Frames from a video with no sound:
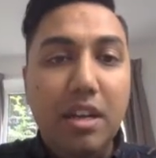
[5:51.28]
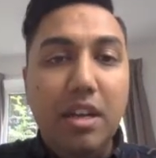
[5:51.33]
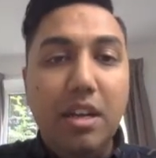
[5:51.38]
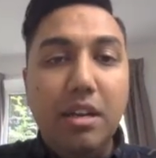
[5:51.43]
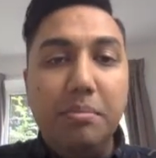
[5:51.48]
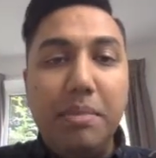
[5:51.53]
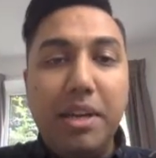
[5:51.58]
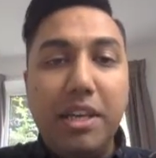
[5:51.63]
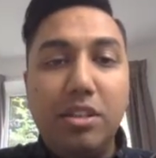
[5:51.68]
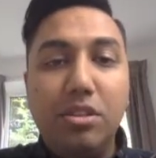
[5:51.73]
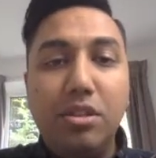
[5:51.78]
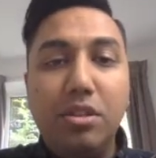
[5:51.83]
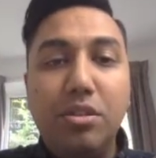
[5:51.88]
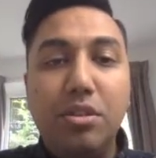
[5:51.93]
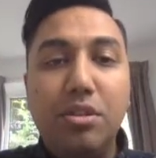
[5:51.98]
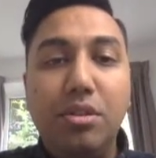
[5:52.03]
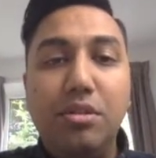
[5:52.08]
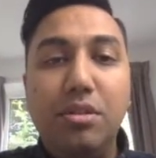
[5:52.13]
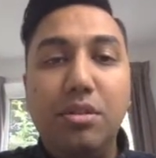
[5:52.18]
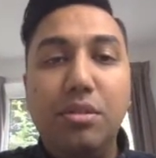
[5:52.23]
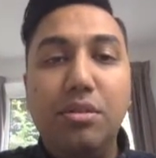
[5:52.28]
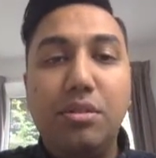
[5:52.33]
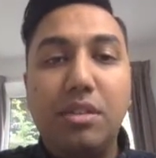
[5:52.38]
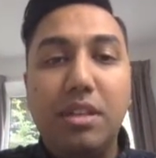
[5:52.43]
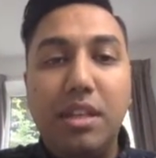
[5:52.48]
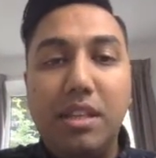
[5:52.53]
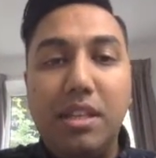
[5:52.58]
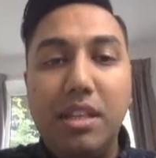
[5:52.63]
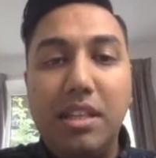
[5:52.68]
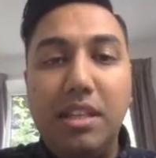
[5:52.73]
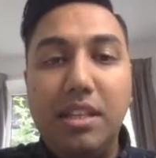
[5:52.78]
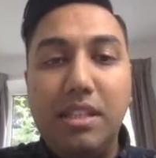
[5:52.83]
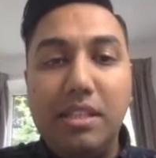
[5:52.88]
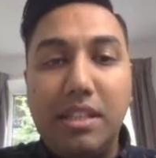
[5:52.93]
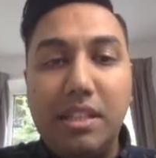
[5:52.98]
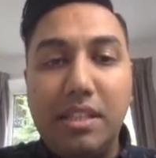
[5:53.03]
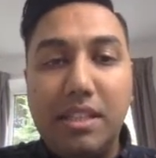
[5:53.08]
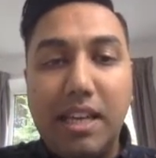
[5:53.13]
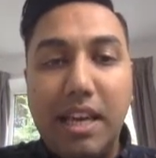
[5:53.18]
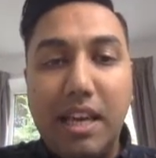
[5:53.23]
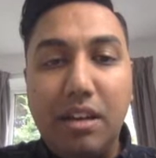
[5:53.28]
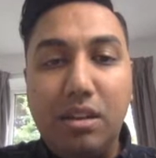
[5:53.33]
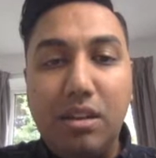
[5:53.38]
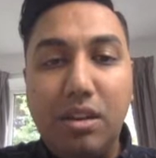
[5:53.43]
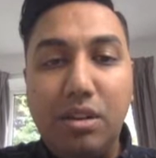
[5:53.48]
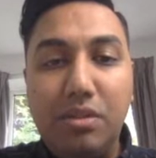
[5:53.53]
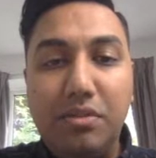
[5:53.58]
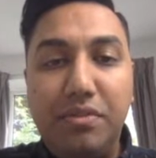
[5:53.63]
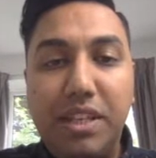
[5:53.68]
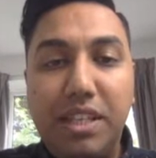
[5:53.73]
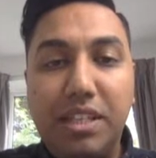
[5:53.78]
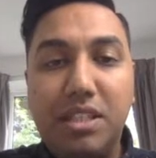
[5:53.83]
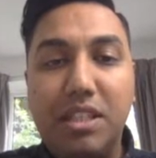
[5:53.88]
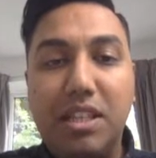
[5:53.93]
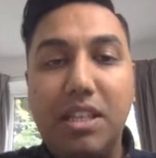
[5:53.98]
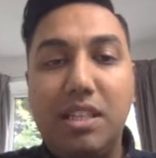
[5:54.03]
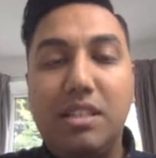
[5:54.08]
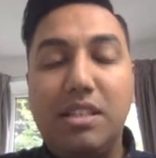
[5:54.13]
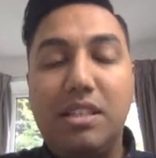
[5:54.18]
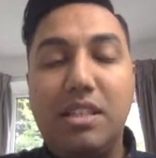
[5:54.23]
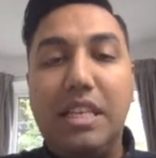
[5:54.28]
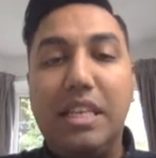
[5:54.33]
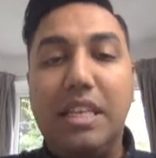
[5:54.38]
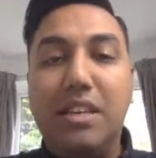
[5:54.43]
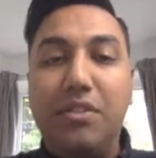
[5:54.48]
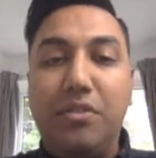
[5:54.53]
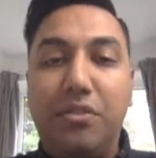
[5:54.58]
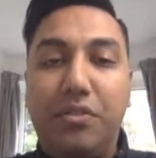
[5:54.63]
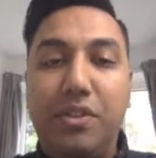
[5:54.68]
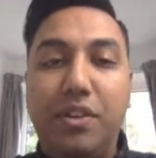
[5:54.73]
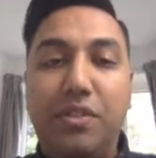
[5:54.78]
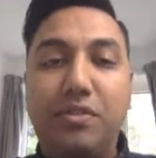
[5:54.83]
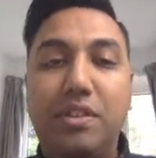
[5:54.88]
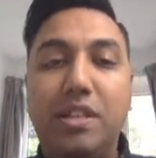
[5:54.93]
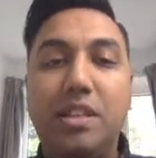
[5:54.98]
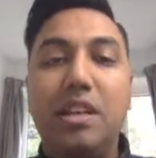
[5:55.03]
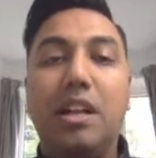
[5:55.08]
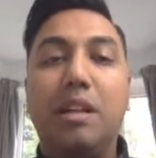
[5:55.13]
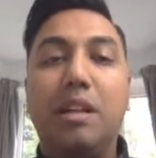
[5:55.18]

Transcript: make sure you use the discount code Vik JC 50. I'll